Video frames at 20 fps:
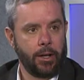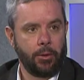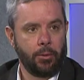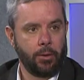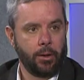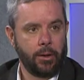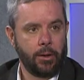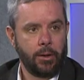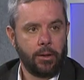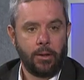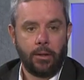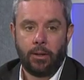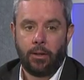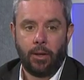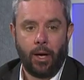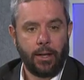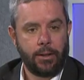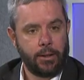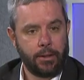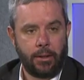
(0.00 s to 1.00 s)
anyone,
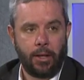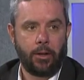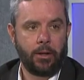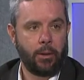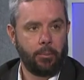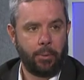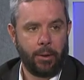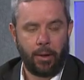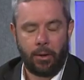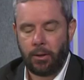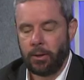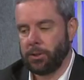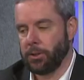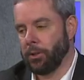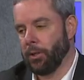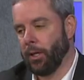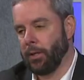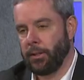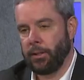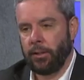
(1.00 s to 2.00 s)
not to tell your parents,
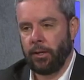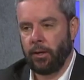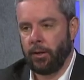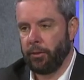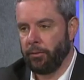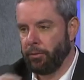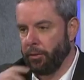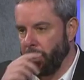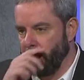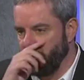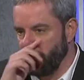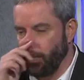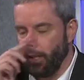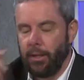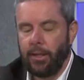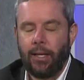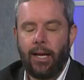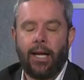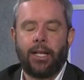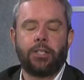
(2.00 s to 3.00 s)
not to tell your friends,
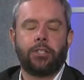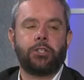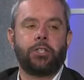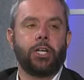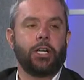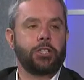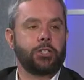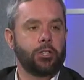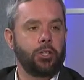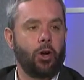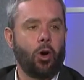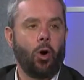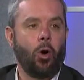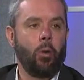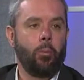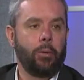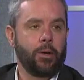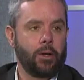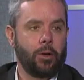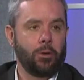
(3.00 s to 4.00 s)
and just
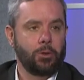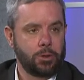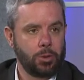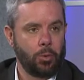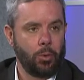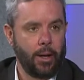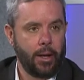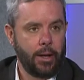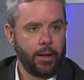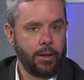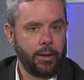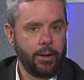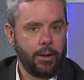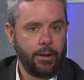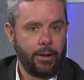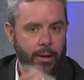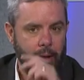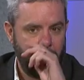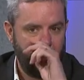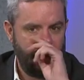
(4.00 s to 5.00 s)
hope it goes away.
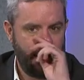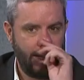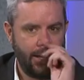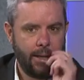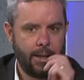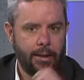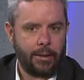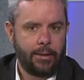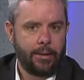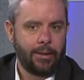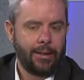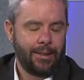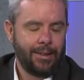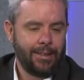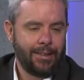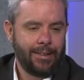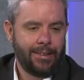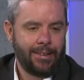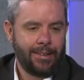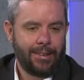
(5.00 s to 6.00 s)
Mm-hmm. And
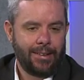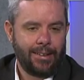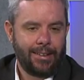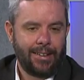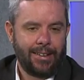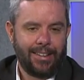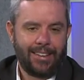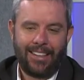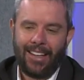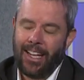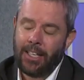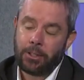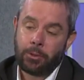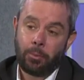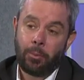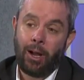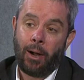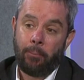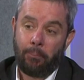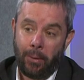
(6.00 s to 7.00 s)
that's
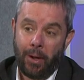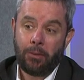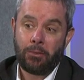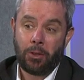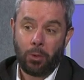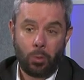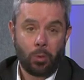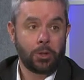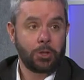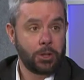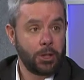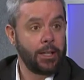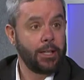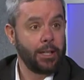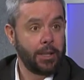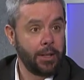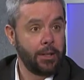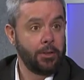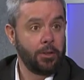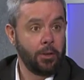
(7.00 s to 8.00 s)
about the worst thing
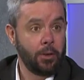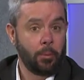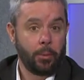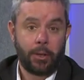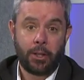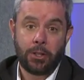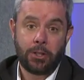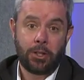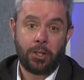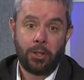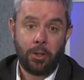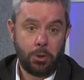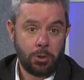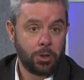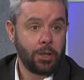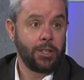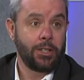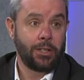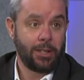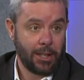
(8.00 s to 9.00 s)
you can do, because it
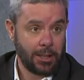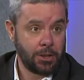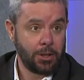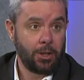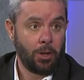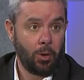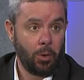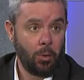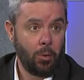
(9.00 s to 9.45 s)
usually doesn't go